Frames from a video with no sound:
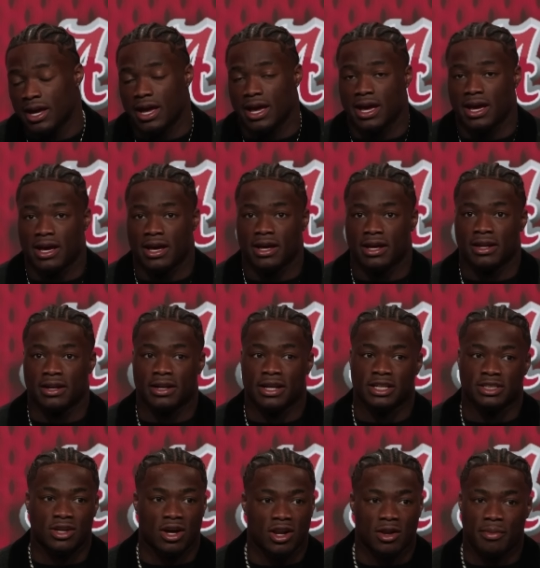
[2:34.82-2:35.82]
And
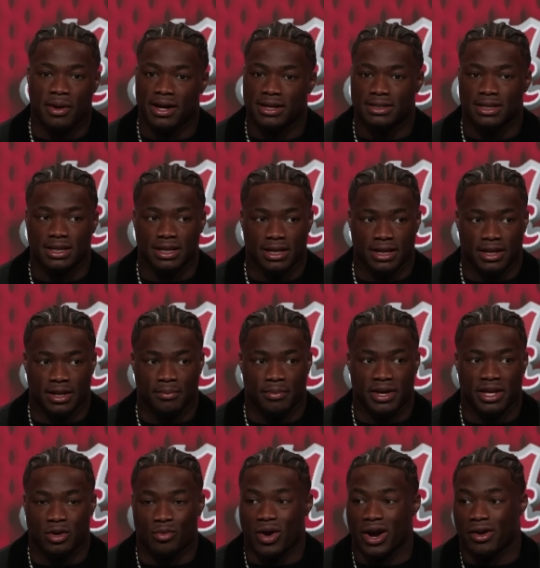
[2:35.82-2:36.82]
it's all about
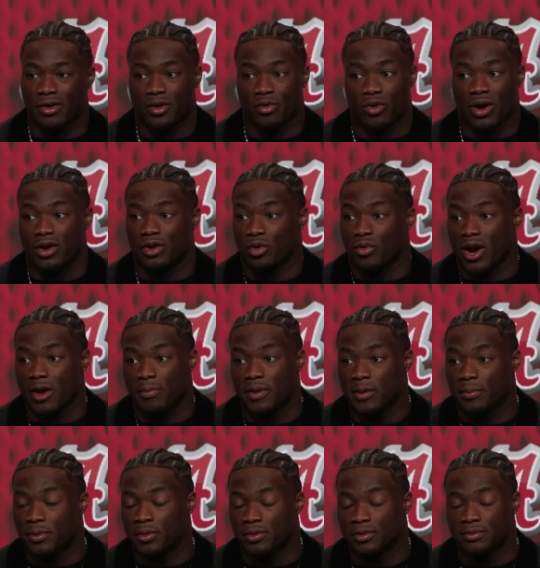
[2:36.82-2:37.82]
being around the right
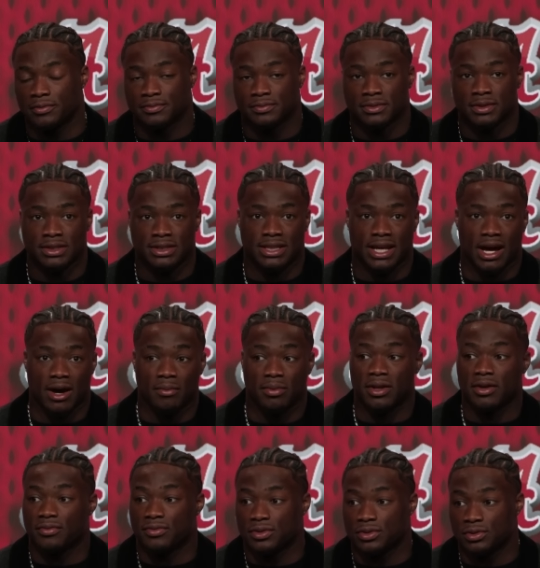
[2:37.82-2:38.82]
people that
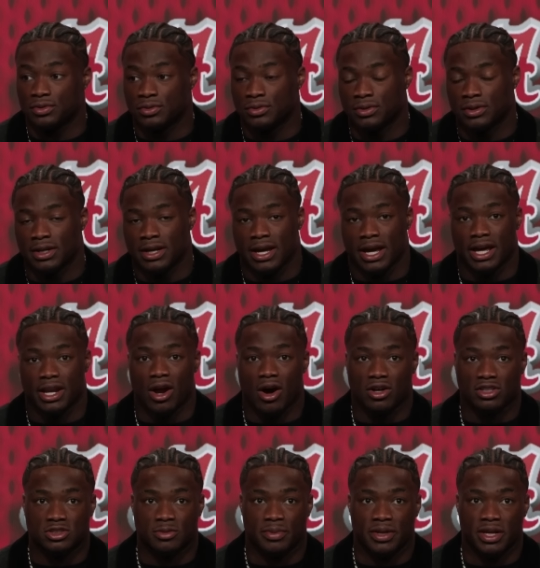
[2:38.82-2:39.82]
uplift you and
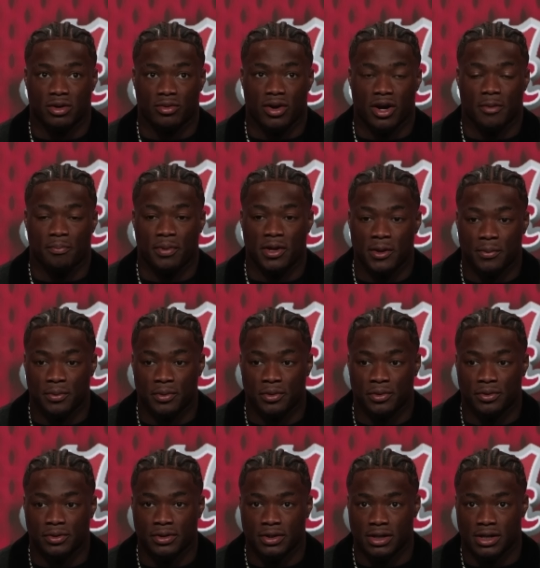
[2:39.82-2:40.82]
also being around
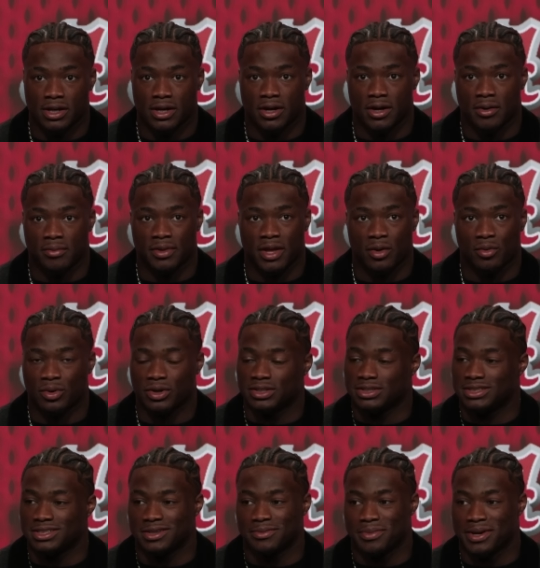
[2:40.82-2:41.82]
people um, that want
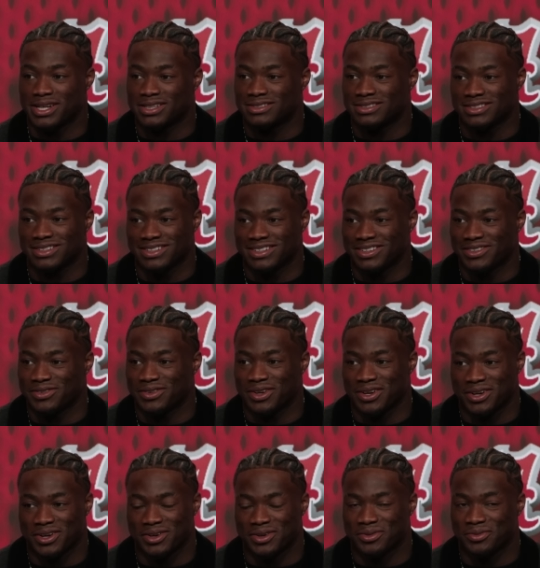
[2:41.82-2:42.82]
to see the best
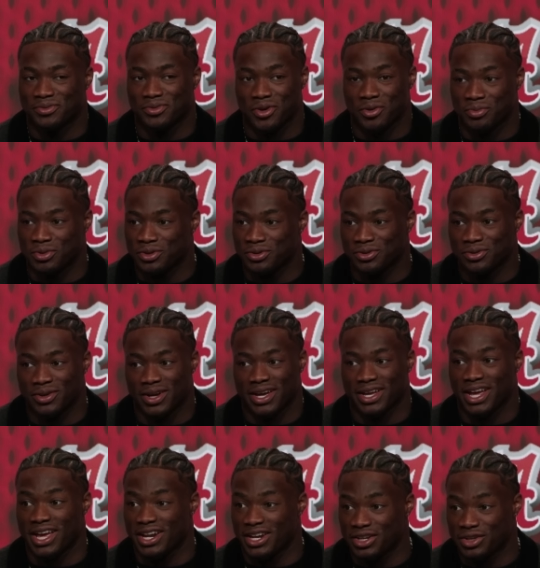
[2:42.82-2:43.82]
um, from you
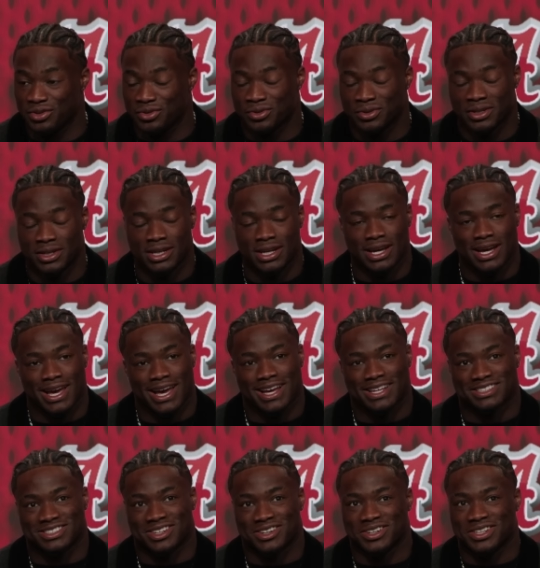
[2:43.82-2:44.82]
and in you.
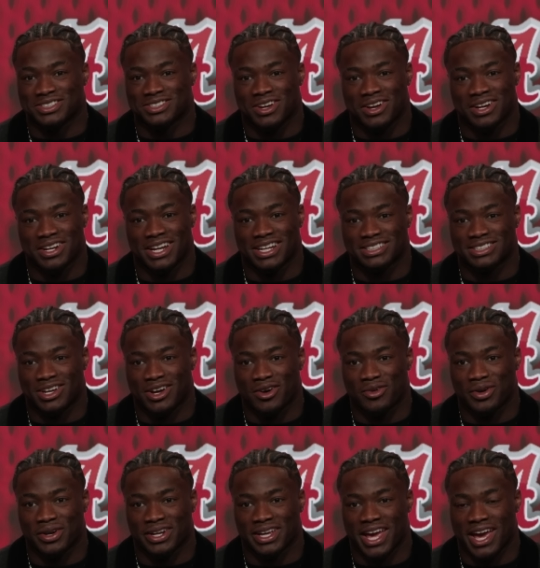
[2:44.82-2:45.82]
And so that's all, that's
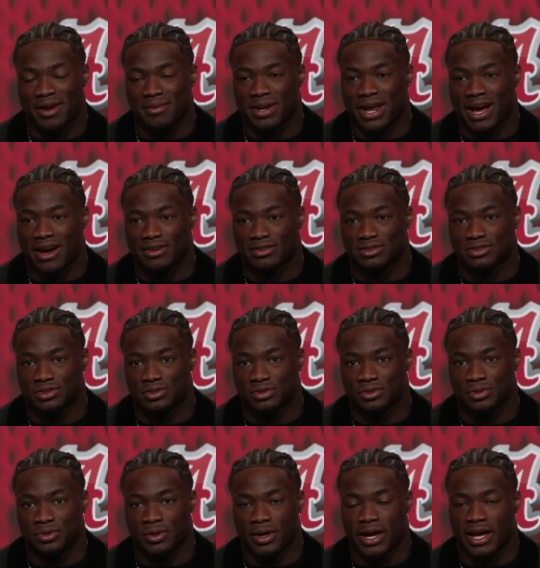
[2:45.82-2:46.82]
all what it came down
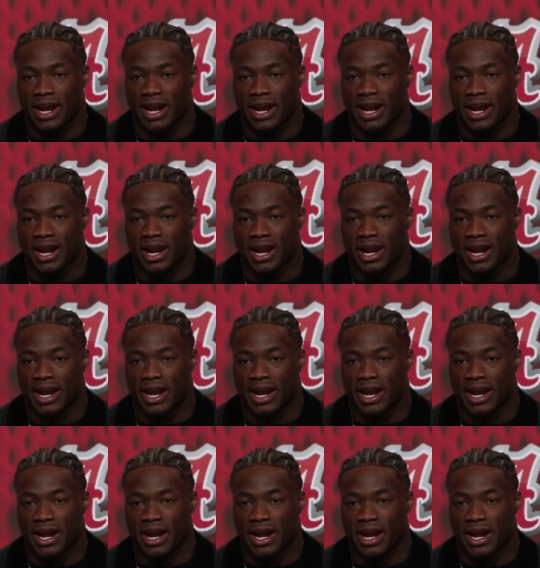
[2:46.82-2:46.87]
to.